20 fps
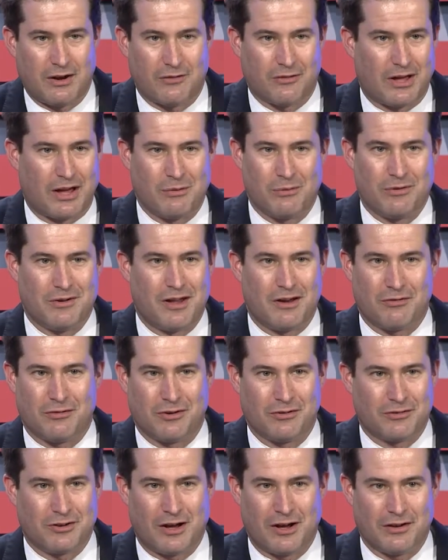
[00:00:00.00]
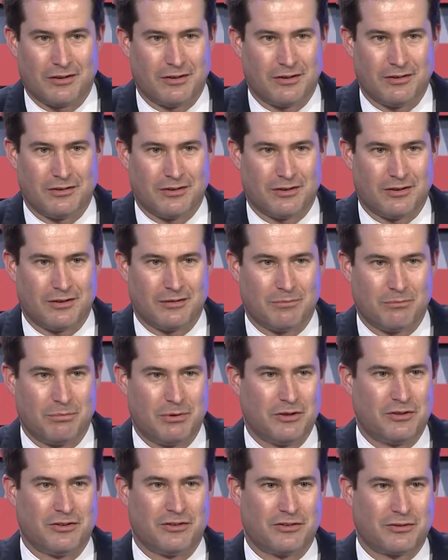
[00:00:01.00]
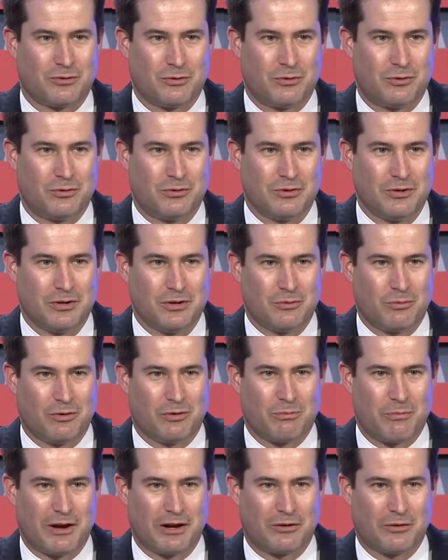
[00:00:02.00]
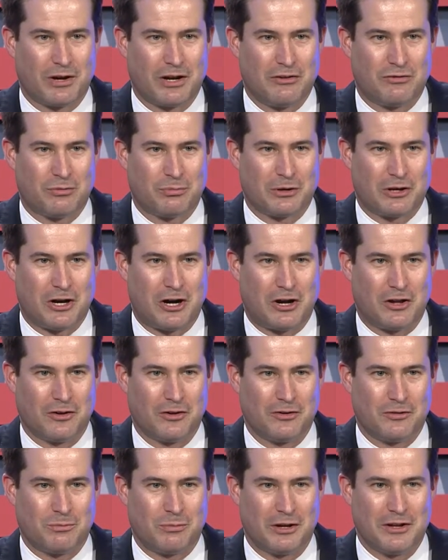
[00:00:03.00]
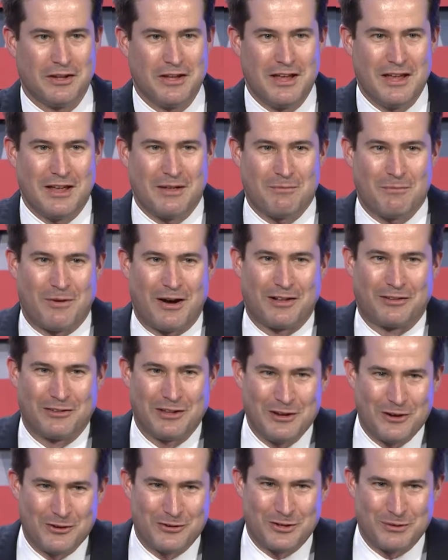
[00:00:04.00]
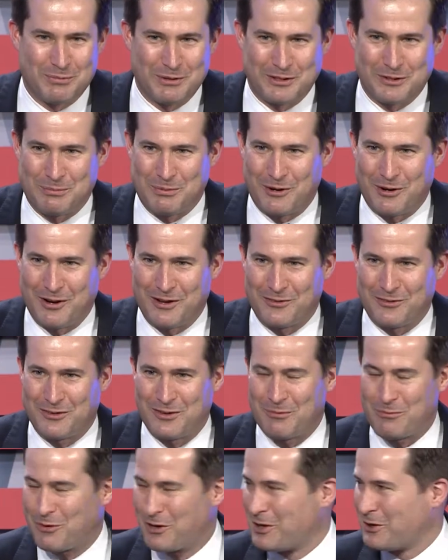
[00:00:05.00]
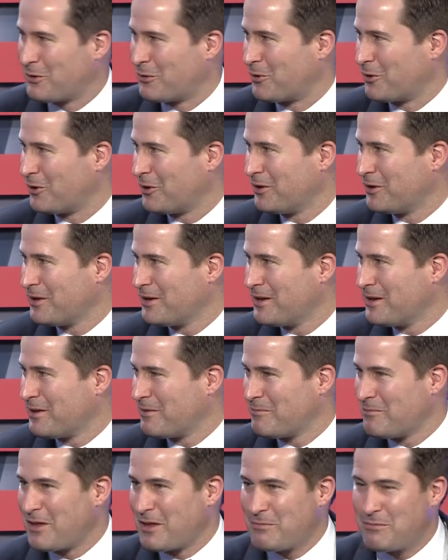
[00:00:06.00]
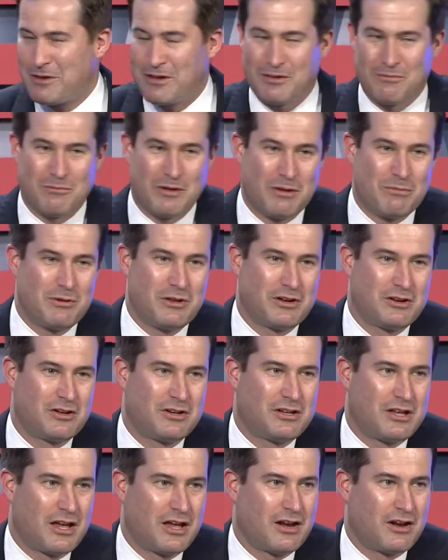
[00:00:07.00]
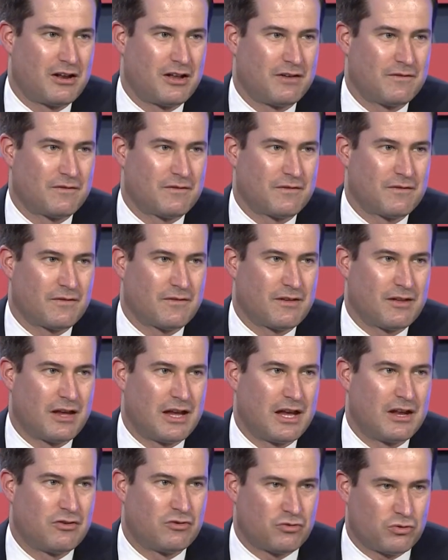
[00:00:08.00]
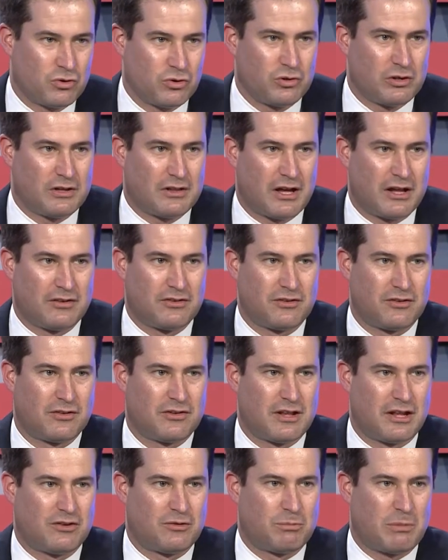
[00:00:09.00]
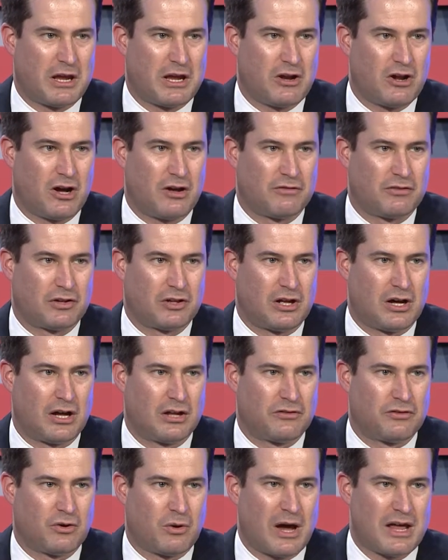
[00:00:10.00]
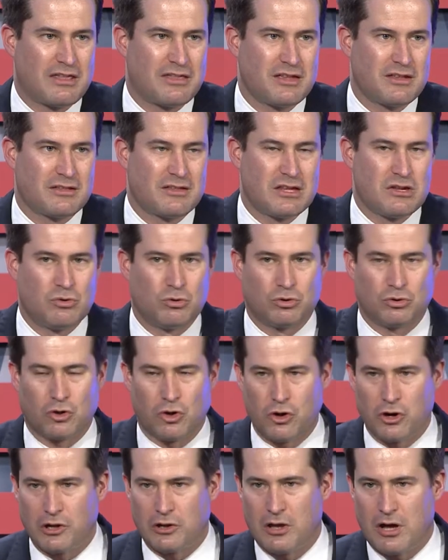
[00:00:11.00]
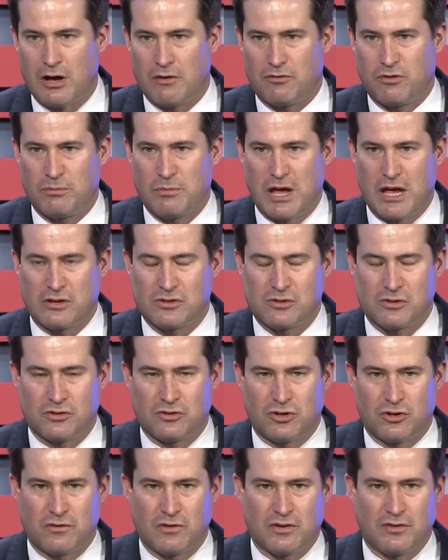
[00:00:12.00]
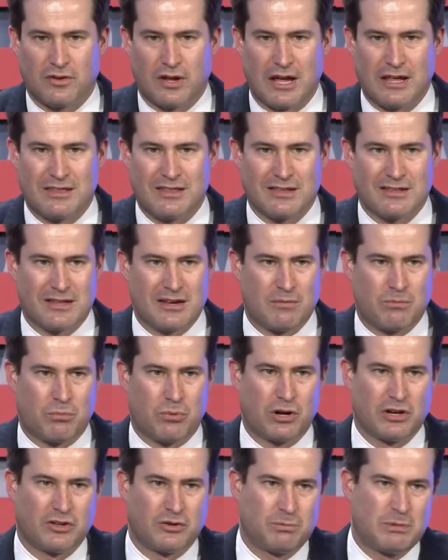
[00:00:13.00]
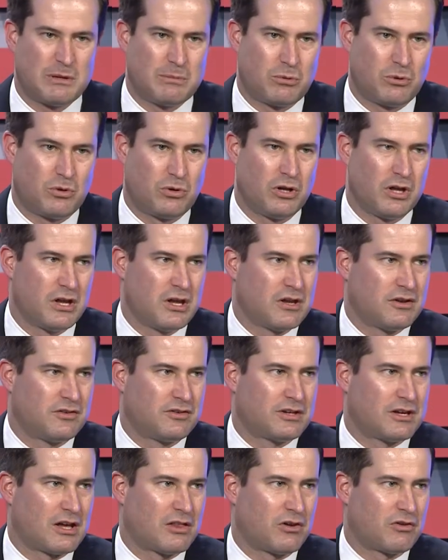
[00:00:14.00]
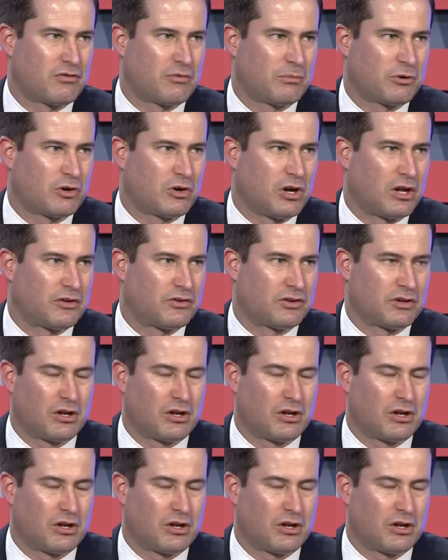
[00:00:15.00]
I would never have gotten into business school with my grades from college, but my leadership experience in the Marine Corps made me a good candidate. And truly, that's paid off a lot. So I think that you learn a lot from national service. I think that it brings people together from across the